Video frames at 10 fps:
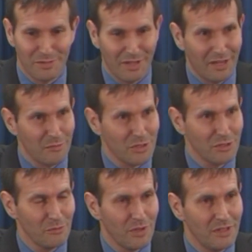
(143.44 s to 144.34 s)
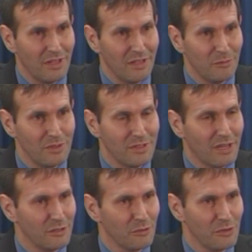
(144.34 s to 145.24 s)
And I'm sure when
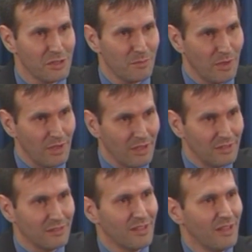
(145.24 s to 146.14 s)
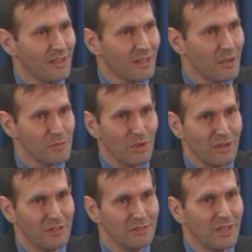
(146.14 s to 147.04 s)
Dr. Crisp comes on
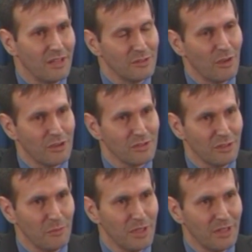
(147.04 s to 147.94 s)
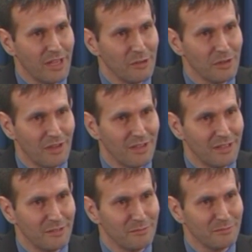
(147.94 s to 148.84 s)
and talks a little bit later,
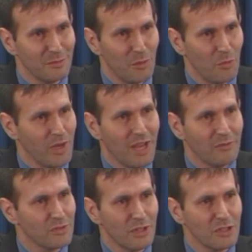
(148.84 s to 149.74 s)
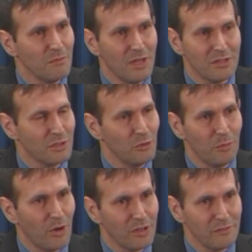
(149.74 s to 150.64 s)
we have such a minuscule
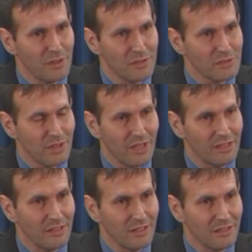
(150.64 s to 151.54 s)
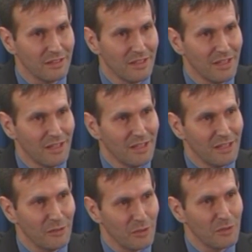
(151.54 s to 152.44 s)
part of this, and
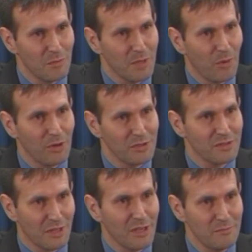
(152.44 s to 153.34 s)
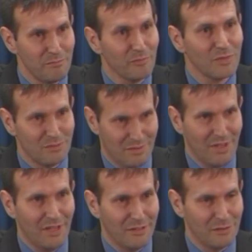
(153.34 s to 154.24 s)
the big part is to come
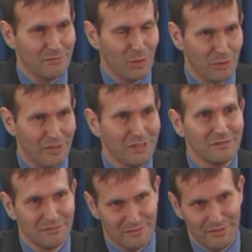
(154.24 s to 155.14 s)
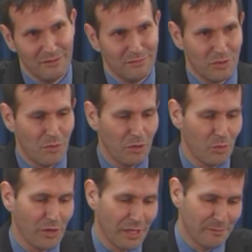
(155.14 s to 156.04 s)
early tomorrow
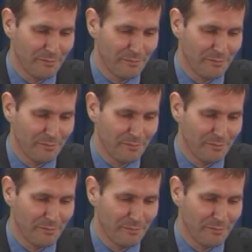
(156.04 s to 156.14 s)
morning.